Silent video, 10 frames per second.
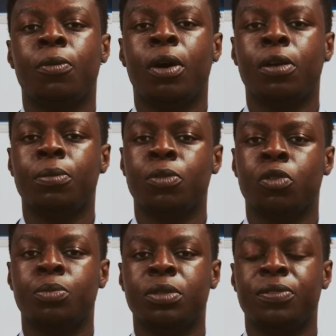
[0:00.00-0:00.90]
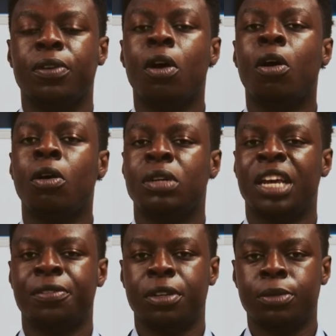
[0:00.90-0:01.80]
welcome groups of all
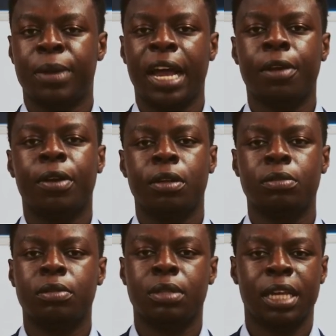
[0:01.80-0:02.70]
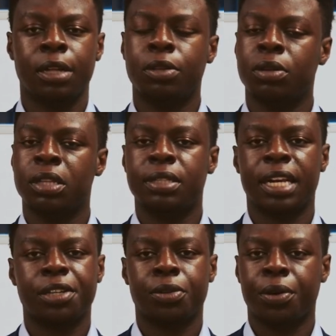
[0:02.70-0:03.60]
diverse backgrounds, including
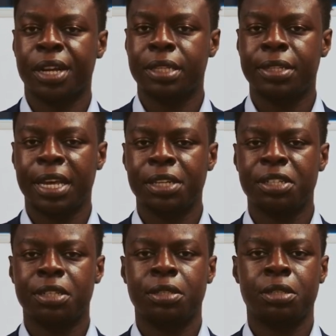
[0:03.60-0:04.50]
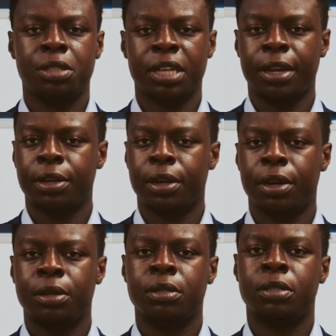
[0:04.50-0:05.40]
sexual orientation,
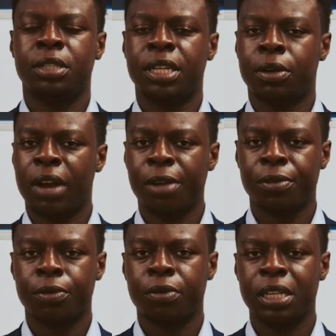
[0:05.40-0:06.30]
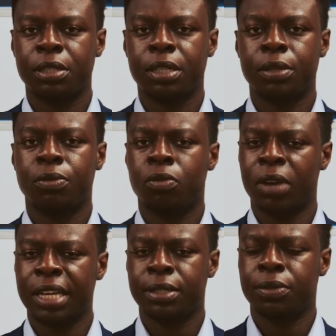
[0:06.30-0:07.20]
gender, geographic region,
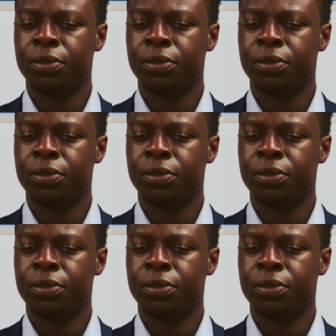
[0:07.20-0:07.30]
race,